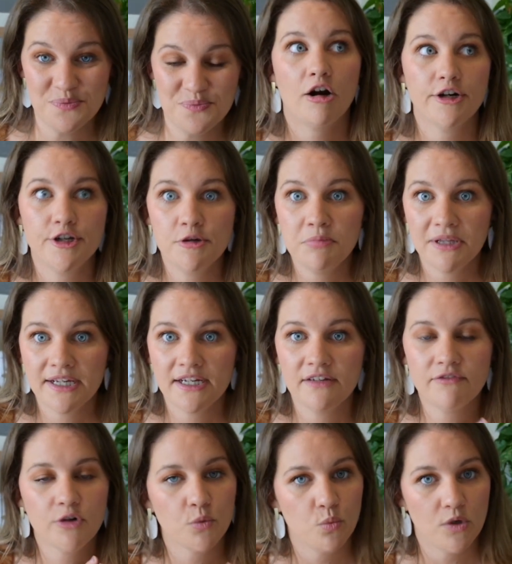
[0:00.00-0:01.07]
Are you
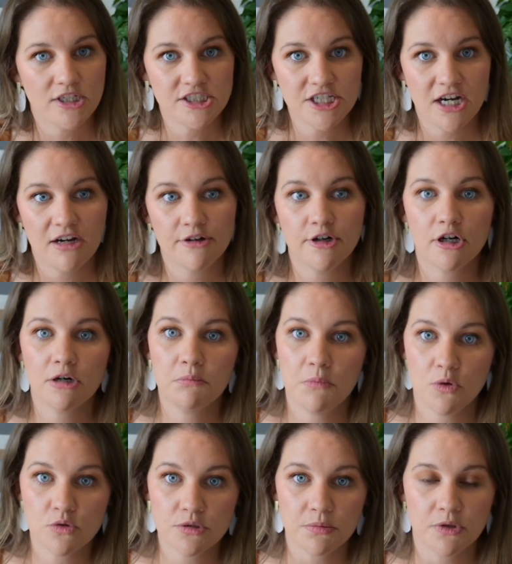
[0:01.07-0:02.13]
planning for one child or
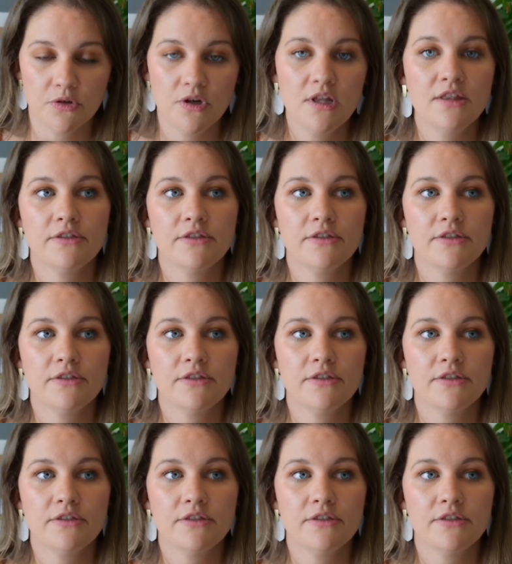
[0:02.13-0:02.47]
multiple?